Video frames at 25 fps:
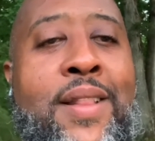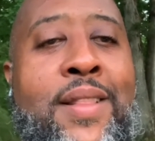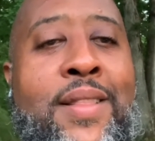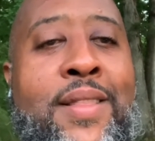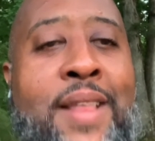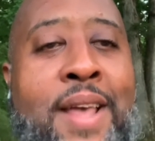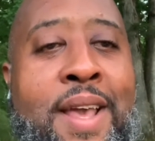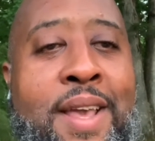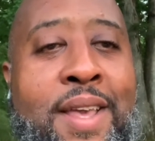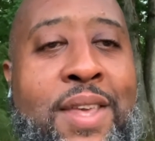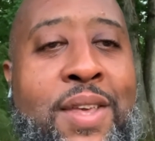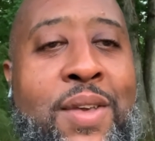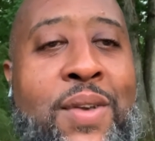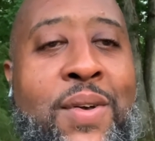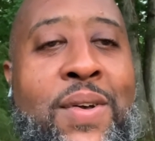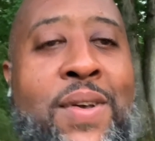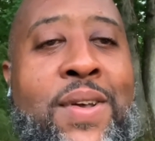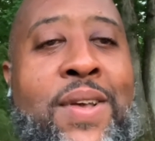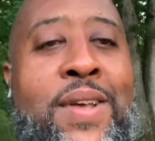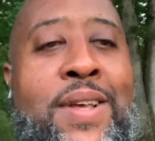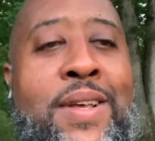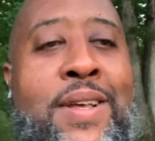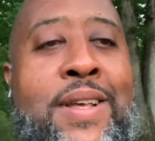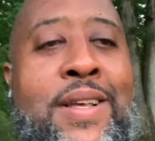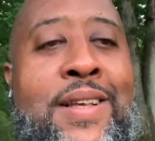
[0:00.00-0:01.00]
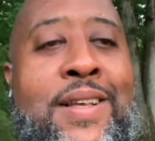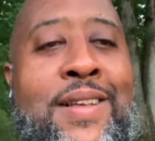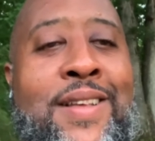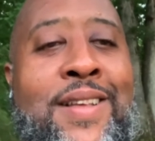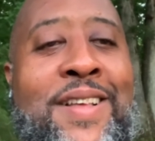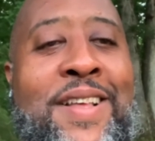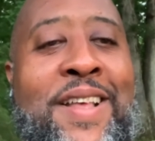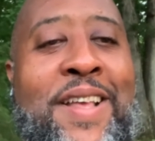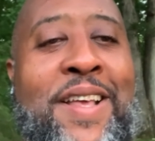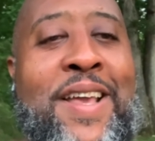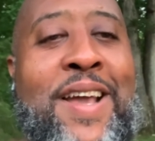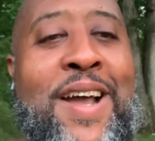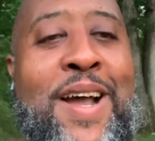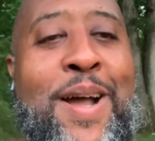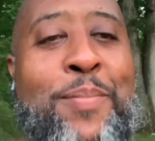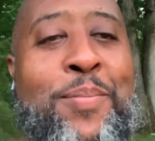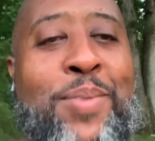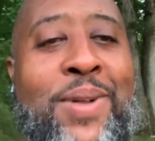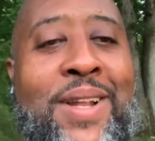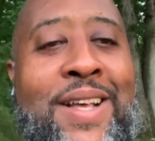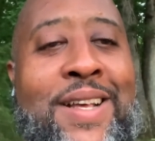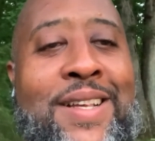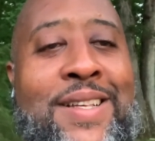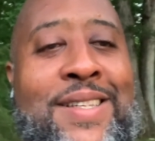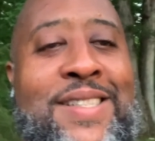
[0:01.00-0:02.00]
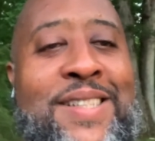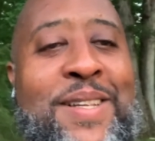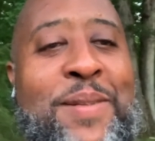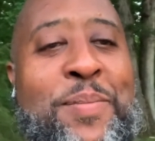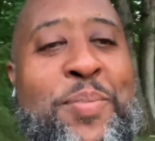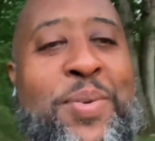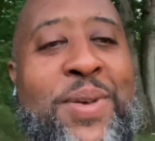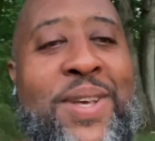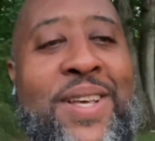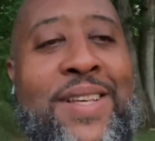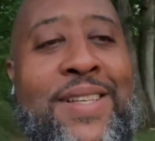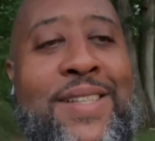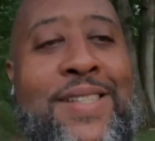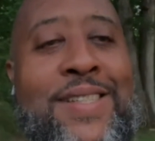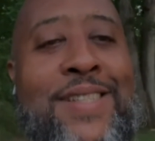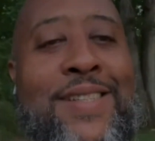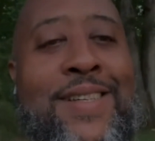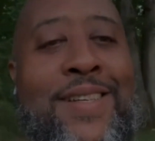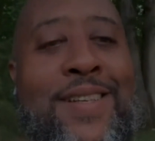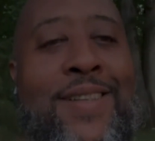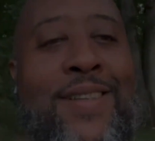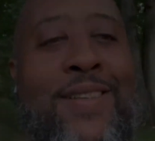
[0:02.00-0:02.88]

Thank you. God bless and peace.